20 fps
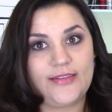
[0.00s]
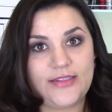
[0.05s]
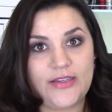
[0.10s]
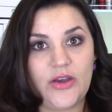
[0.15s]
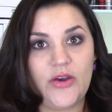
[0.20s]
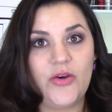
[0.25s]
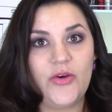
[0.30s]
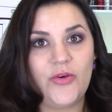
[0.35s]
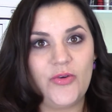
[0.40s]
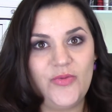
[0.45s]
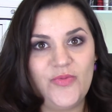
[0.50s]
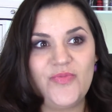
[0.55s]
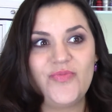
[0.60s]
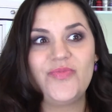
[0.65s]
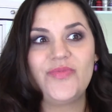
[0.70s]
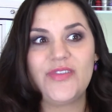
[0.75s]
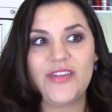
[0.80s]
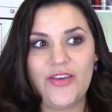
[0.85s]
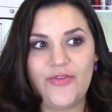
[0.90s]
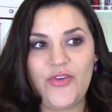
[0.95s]
So
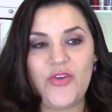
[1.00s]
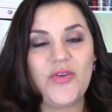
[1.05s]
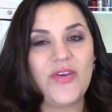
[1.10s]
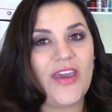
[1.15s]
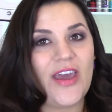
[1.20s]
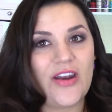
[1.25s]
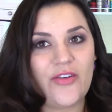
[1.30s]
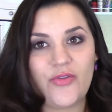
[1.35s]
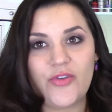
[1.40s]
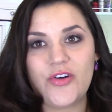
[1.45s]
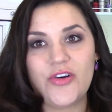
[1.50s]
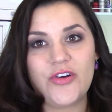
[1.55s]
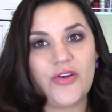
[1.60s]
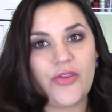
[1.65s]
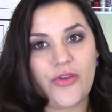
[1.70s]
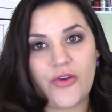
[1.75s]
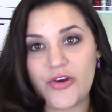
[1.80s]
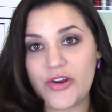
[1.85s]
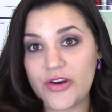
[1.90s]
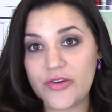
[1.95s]
if you can get it for
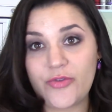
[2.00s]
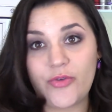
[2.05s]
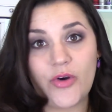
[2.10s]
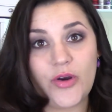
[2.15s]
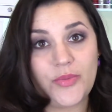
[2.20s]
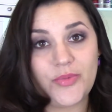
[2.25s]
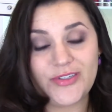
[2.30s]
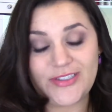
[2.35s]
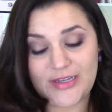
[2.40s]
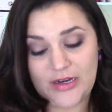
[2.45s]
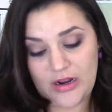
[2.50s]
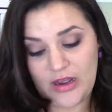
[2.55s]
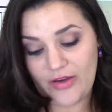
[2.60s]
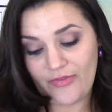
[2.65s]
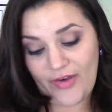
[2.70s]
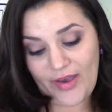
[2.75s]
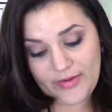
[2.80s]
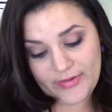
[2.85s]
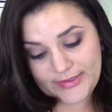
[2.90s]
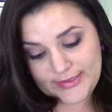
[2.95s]
30 to 40% off,
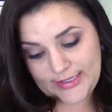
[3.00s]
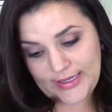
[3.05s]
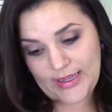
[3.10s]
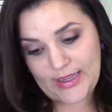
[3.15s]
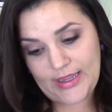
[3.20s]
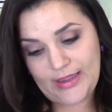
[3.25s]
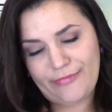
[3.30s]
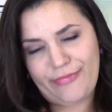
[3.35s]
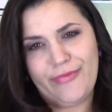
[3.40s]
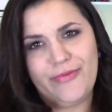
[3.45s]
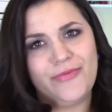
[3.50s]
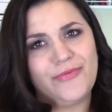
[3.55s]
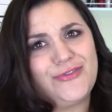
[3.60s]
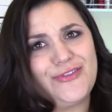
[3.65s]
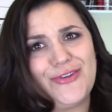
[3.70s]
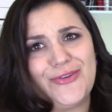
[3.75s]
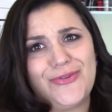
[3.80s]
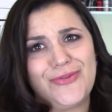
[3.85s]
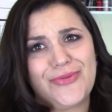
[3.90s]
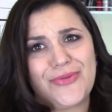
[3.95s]
I would say $2
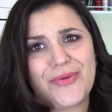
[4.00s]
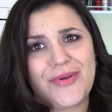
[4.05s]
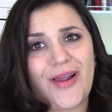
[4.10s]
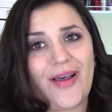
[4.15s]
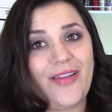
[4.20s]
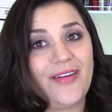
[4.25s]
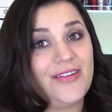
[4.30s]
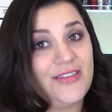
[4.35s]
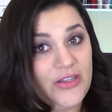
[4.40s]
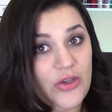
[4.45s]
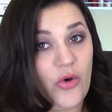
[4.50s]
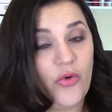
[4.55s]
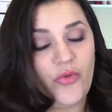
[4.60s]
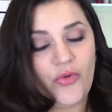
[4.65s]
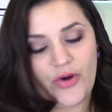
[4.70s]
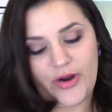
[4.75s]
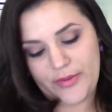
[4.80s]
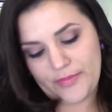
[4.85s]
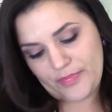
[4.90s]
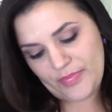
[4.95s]
to $3, go
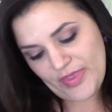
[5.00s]
for it.